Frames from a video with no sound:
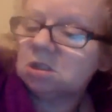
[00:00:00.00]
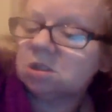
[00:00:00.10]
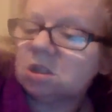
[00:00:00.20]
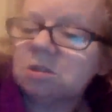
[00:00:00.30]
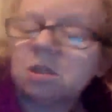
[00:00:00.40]

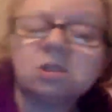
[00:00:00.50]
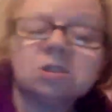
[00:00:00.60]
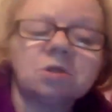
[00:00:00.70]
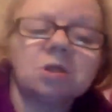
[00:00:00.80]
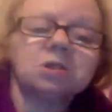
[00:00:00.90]
So they're
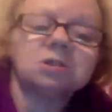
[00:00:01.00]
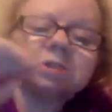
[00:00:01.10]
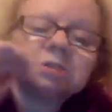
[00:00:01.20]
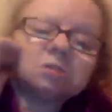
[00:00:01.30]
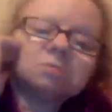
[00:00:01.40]
trying
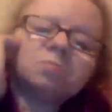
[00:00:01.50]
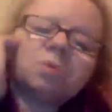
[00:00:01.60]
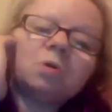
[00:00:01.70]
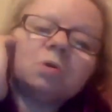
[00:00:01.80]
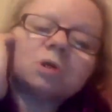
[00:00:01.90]
to
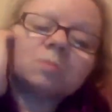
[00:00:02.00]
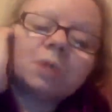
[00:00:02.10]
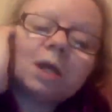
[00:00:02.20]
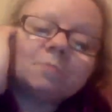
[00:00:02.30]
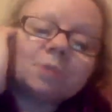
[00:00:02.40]
block and
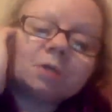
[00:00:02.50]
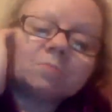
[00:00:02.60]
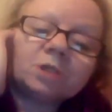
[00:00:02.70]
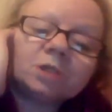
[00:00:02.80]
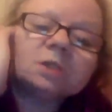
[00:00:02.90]
blackmail
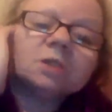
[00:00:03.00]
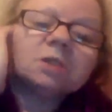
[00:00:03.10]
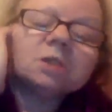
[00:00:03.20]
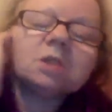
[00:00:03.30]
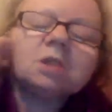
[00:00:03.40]
me
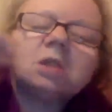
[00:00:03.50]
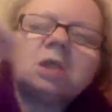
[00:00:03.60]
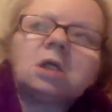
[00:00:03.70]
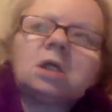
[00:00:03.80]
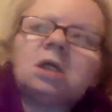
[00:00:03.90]

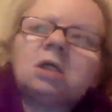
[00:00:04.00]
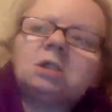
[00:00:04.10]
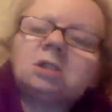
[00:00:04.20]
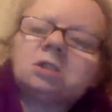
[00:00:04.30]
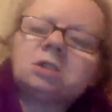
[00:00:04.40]

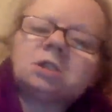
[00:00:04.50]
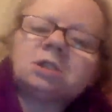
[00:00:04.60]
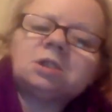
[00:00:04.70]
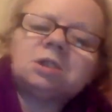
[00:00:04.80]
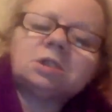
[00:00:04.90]
and
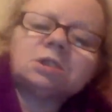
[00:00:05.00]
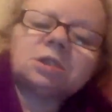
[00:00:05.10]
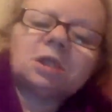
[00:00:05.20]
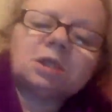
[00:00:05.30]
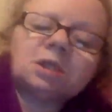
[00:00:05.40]

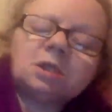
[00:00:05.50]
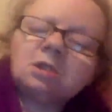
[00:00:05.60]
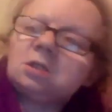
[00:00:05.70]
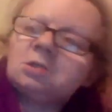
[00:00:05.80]
say,